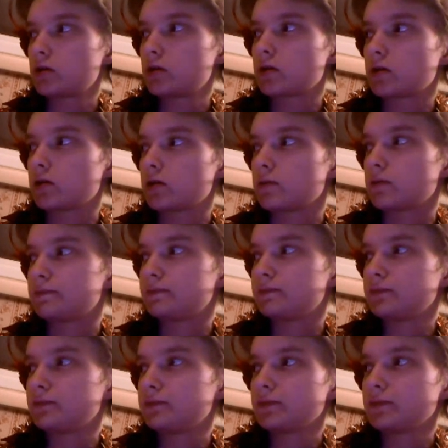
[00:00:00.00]
I'm
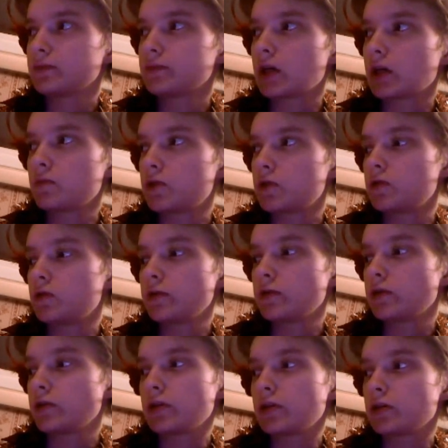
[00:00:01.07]
assuming
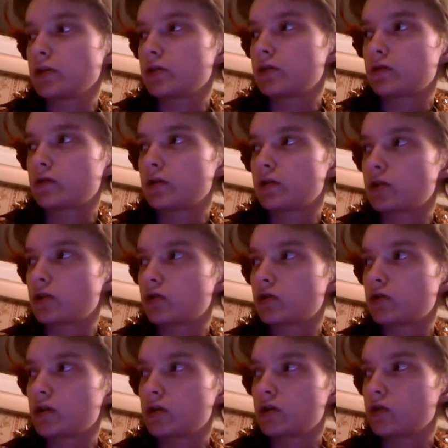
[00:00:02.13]
this thing is going straight
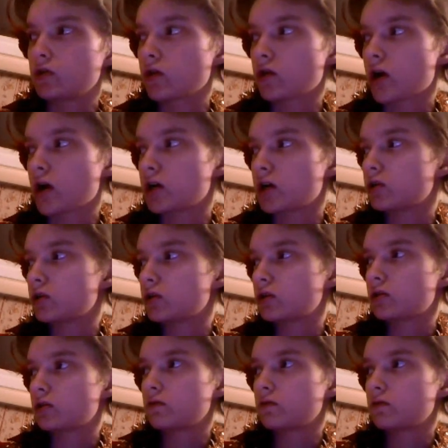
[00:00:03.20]
in the trash,